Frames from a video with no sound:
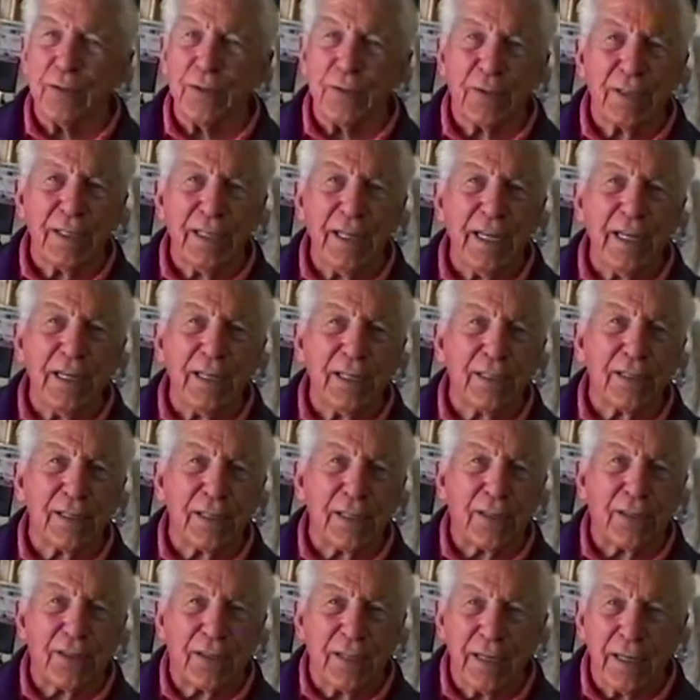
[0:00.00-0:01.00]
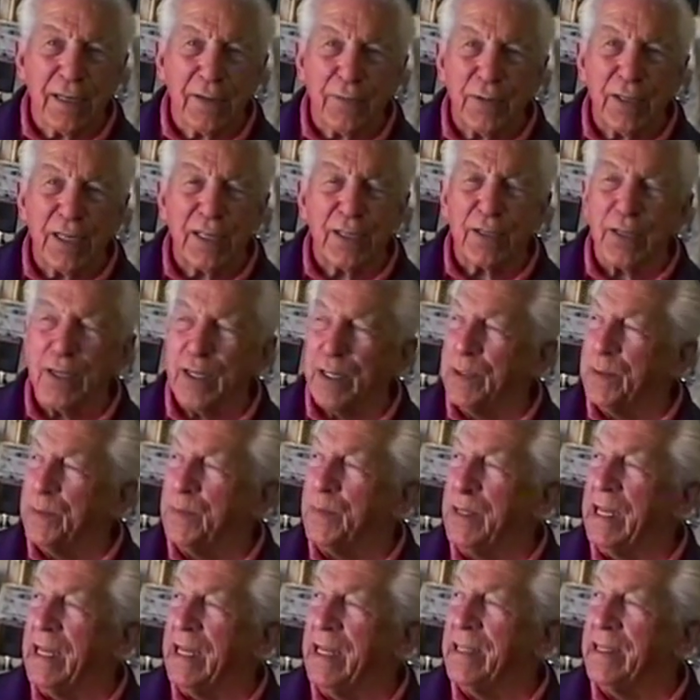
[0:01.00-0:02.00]
needle, what do you call them?
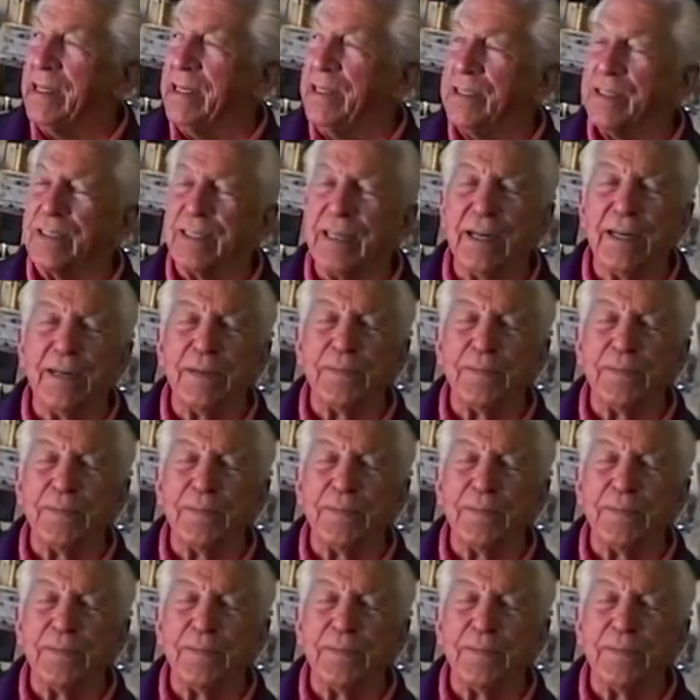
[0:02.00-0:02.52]
These